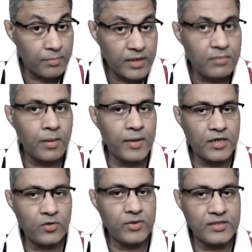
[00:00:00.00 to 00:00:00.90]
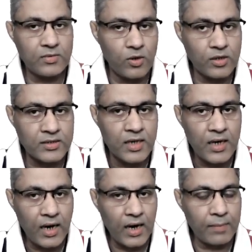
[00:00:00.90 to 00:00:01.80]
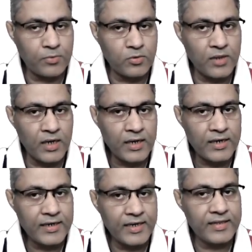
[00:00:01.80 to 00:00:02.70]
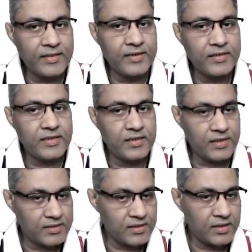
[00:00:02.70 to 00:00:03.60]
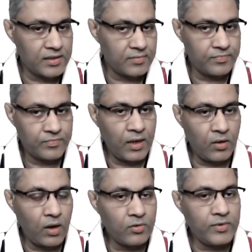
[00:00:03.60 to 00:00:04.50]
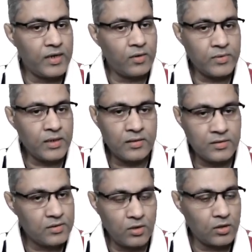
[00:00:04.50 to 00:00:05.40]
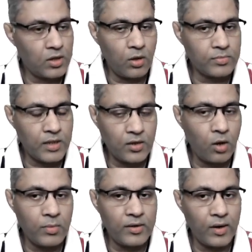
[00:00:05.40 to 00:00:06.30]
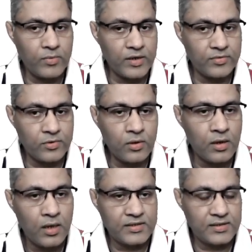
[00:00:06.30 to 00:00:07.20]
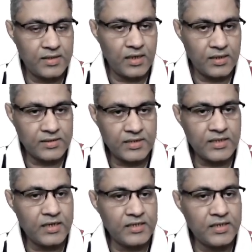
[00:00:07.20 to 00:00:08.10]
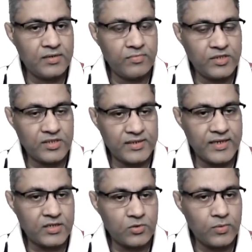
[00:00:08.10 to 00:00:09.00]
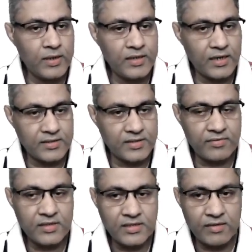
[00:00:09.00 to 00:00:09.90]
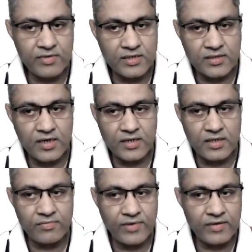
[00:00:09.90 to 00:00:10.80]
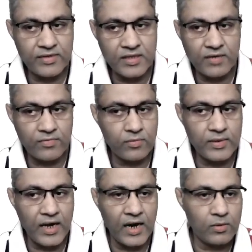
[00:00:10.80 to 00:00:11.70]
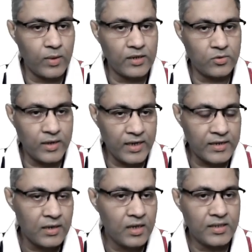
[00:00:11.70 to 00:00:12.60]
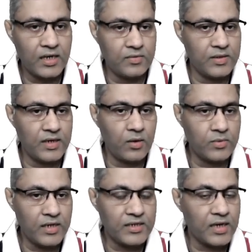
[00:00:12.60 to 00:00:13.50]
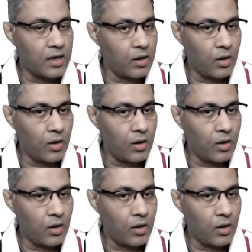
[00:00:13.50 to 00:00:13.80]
minimum accuracy was up to the 10th digit, isn't it? Now how do we round it? Now the normal rounding rule, see the digit which is next to 8, that is 7. 7 is greater than 5, and therefore we add 1 to 8, that is we round it